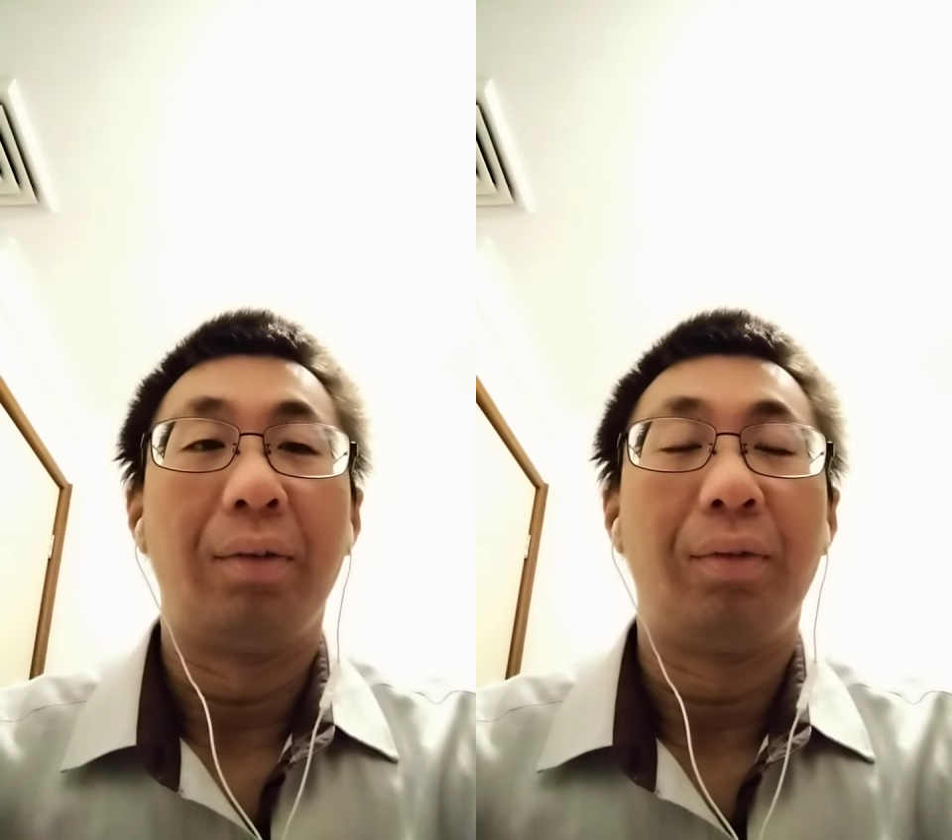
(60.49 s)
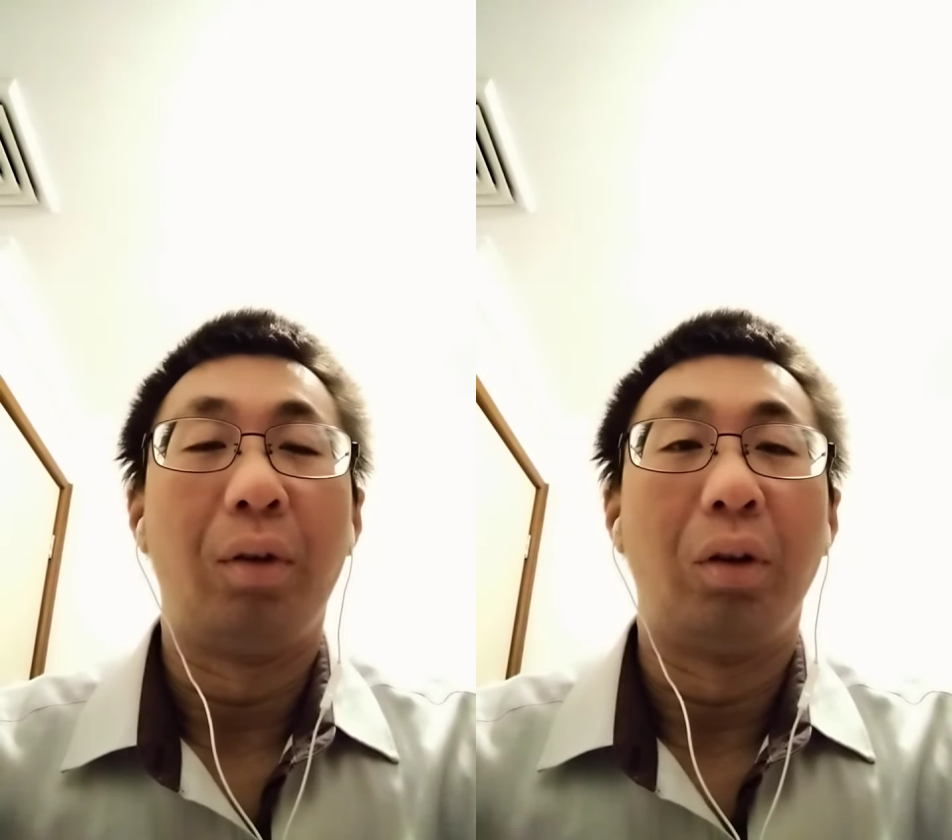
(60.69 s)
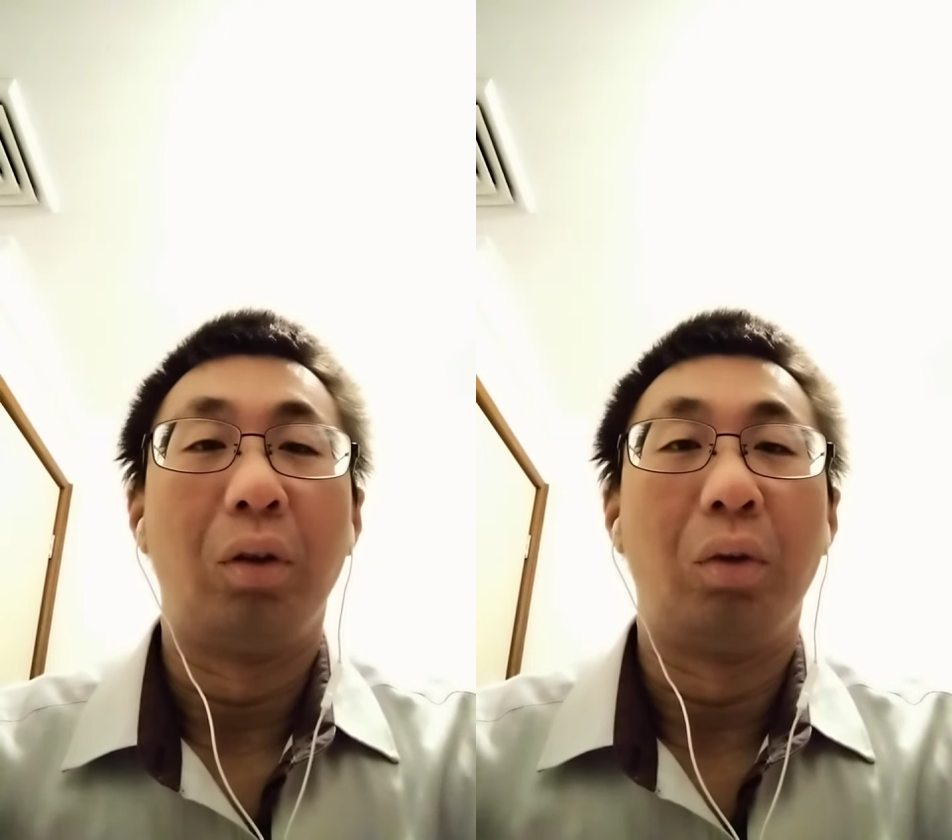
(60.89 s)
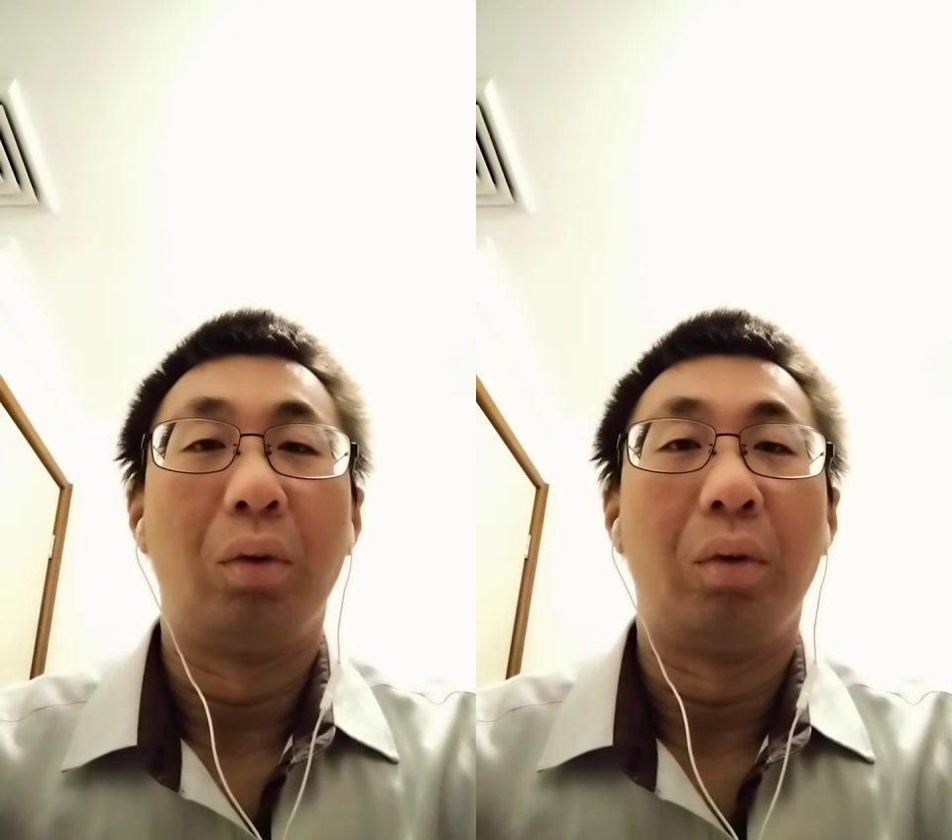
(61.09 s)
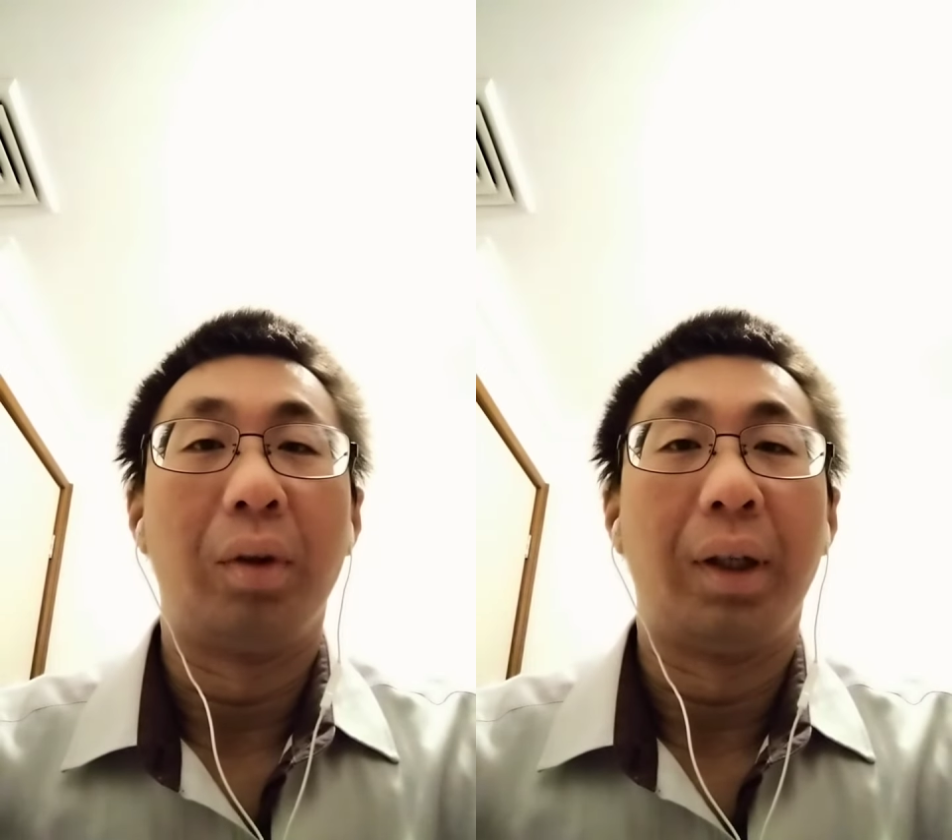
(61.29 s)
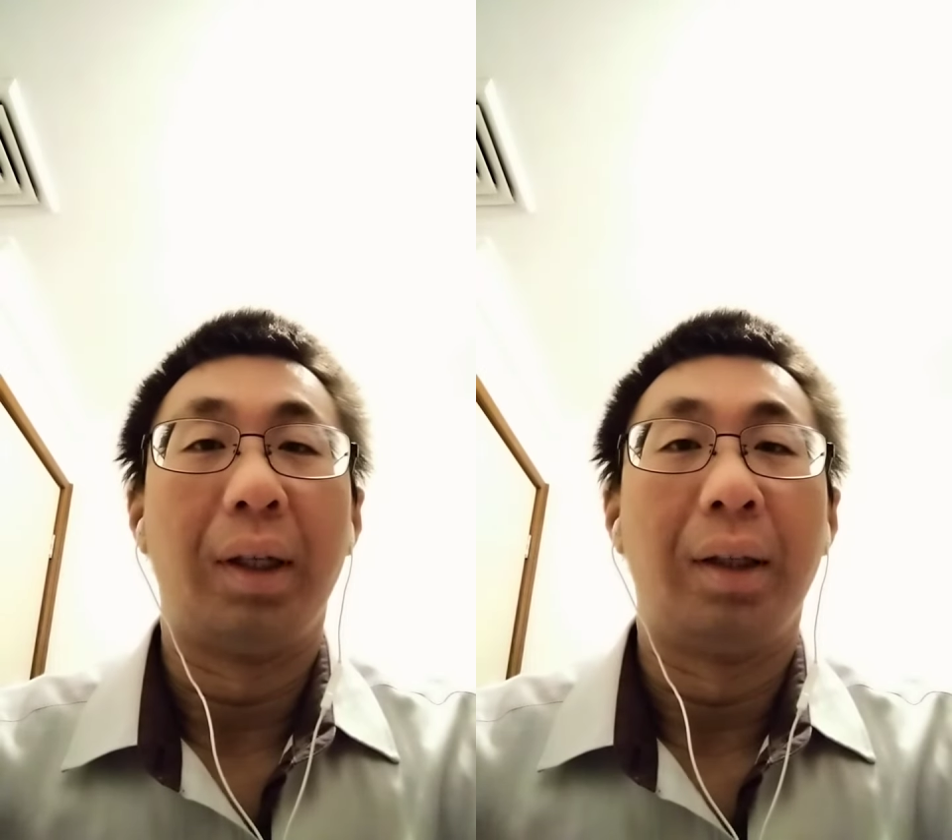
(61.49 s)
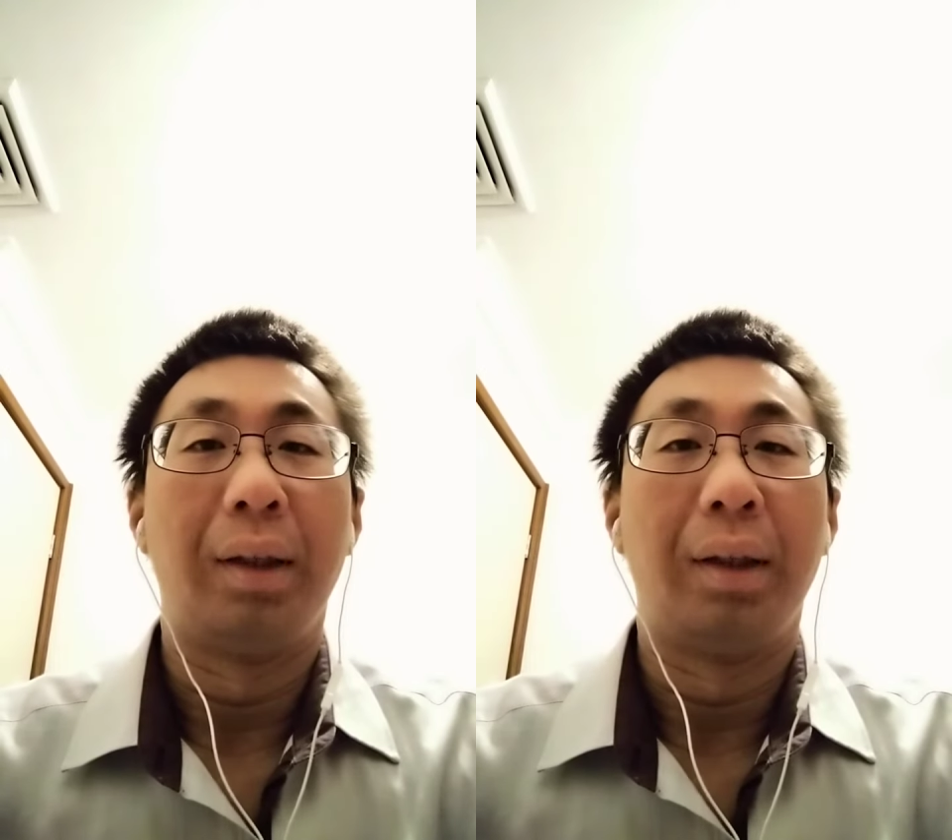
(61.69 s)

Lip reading: foot in the door in